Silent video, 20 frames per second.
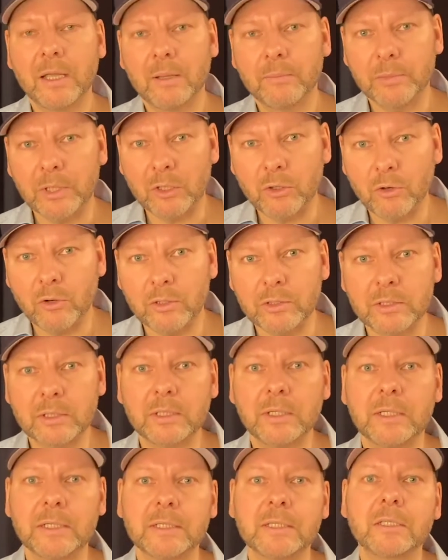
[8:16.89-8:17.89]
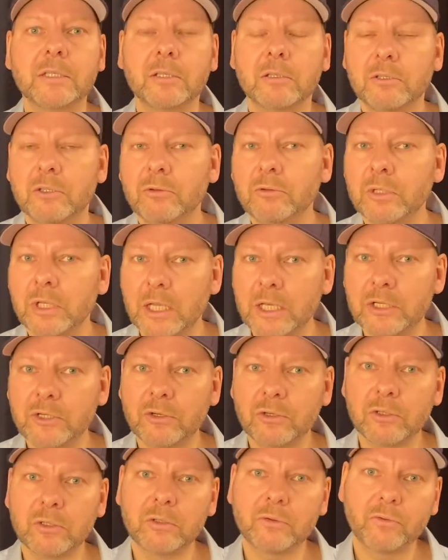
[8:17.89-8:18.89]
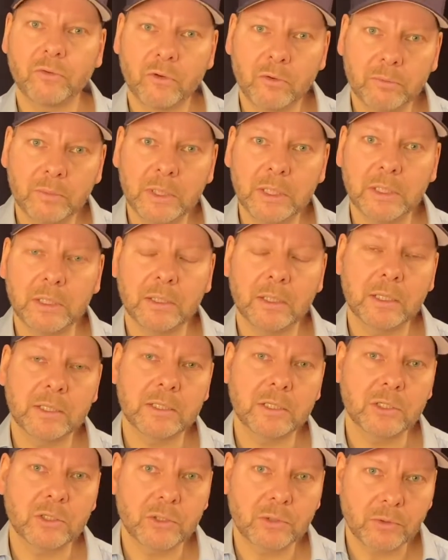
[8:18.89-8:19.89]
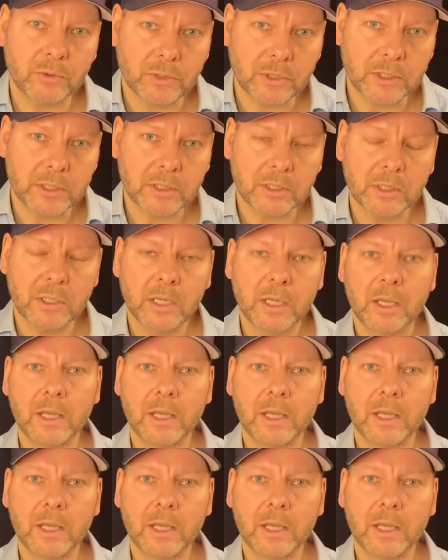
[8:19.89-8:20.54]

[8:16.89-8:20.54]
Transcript: because it's too dangerous for me as a source.